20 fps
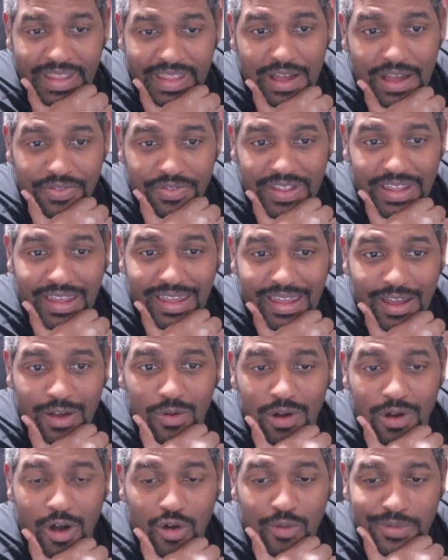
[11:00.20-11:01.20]
the
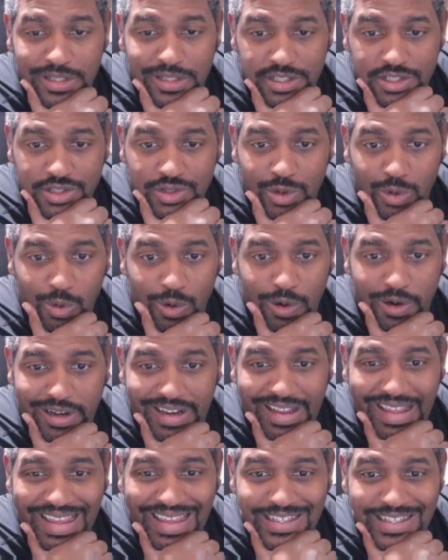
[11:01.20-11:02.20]
Ill Omen sword
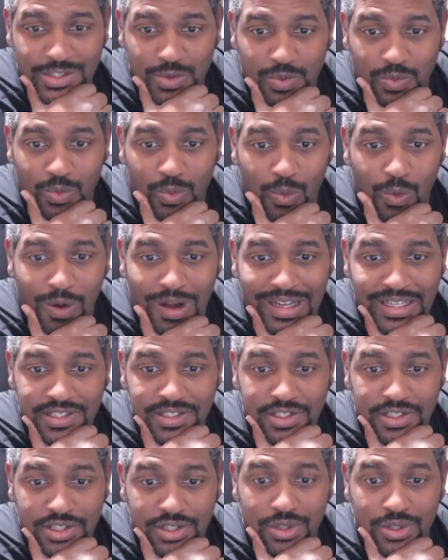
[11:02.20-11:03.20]
is one
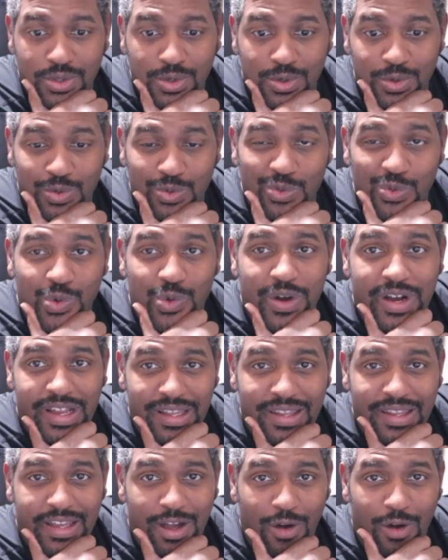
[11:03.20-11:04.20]
to
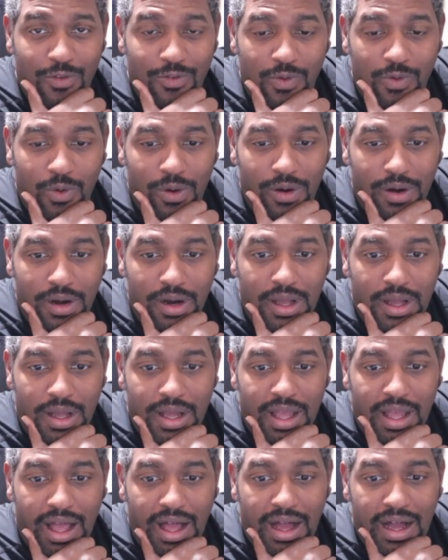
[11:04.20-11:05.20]
really go for.
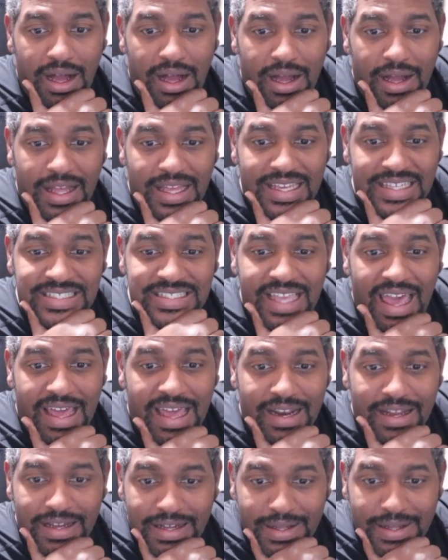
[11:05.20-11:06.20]
It's got
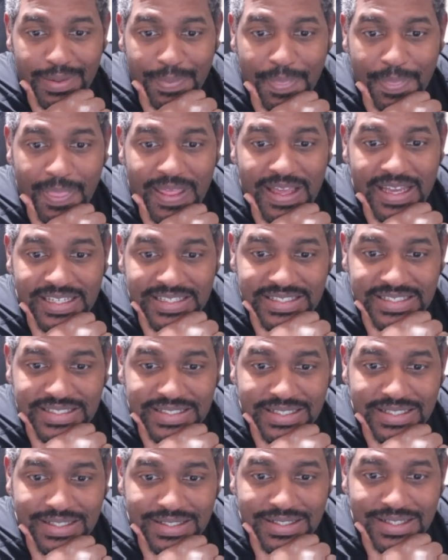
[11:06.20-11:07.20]
a
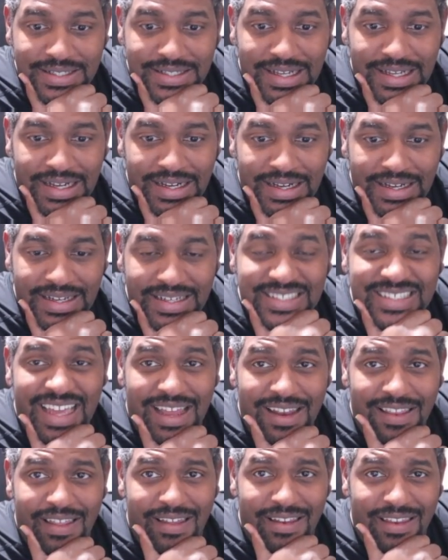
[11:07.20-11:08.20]

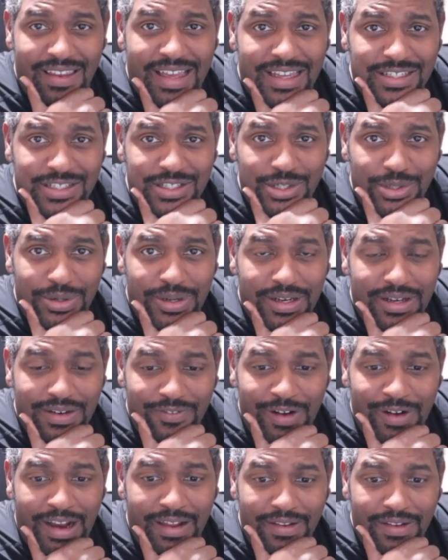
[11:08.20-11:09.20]
lot of legs to it,
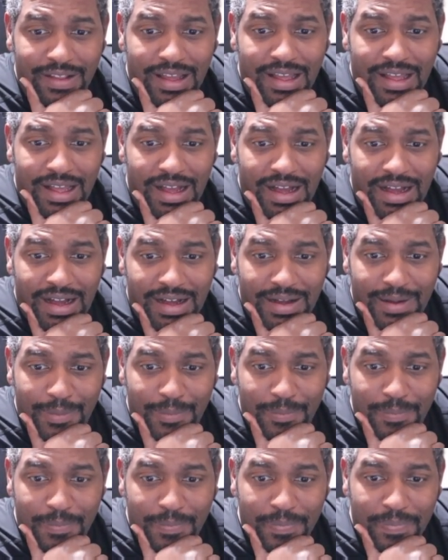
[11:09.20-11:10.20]
right?
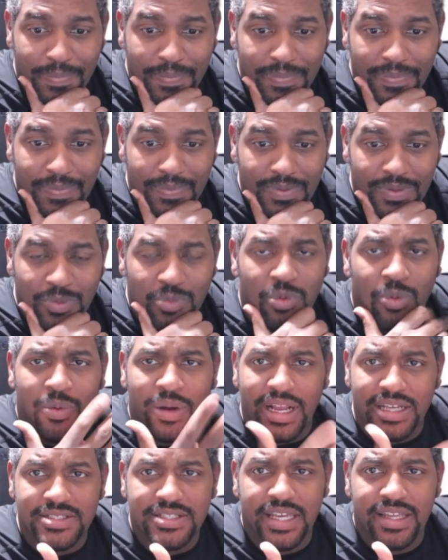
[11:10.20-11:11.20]
When
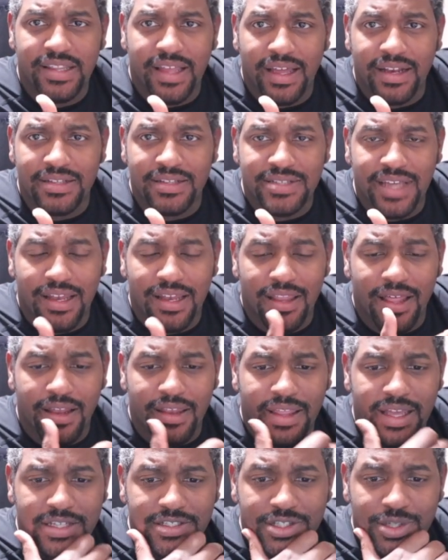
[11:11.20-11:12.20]
I say that, it's got a lot of
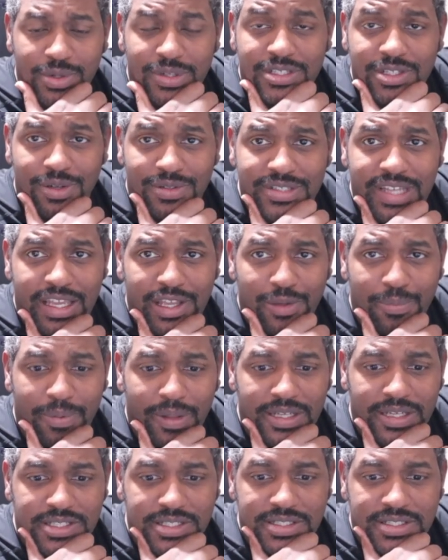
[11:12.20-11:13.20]
legs to it. It's going to take you
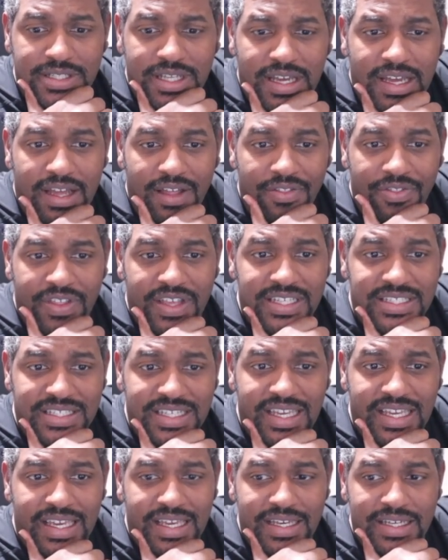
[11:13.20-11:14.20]
places. This
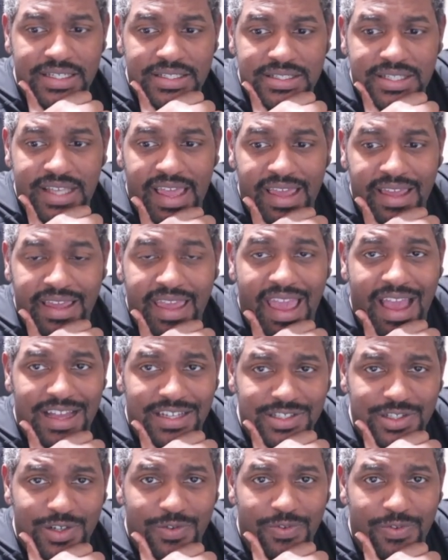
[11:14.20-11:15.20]
is a
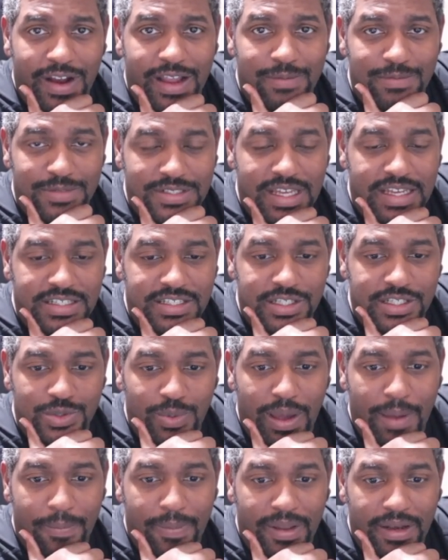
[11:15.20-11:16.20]
caster frame stasis
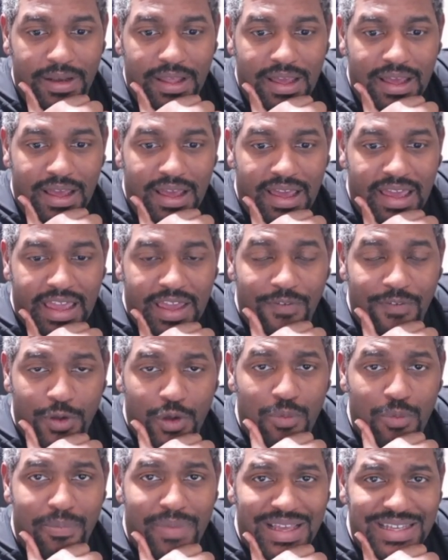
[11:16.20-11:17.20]
weapon. If you
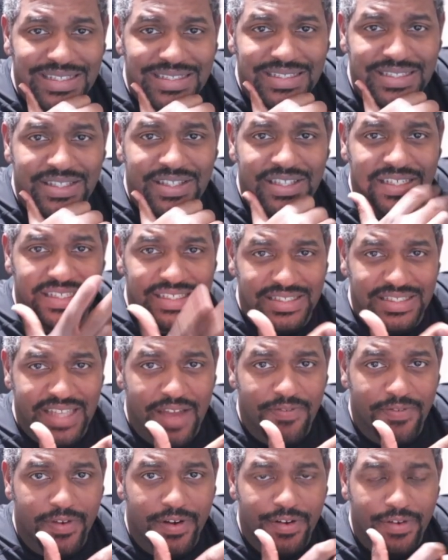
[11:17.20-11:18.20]
miss the
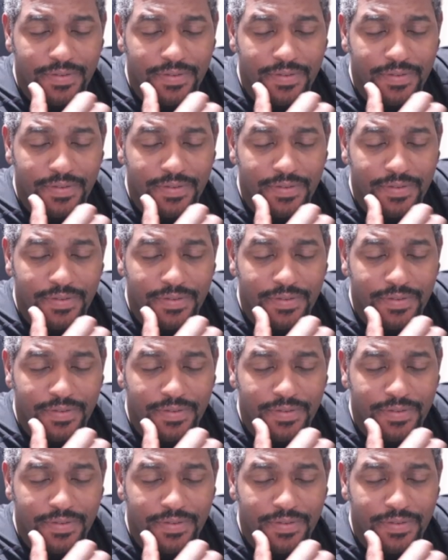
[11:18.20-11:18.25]
Zephyr,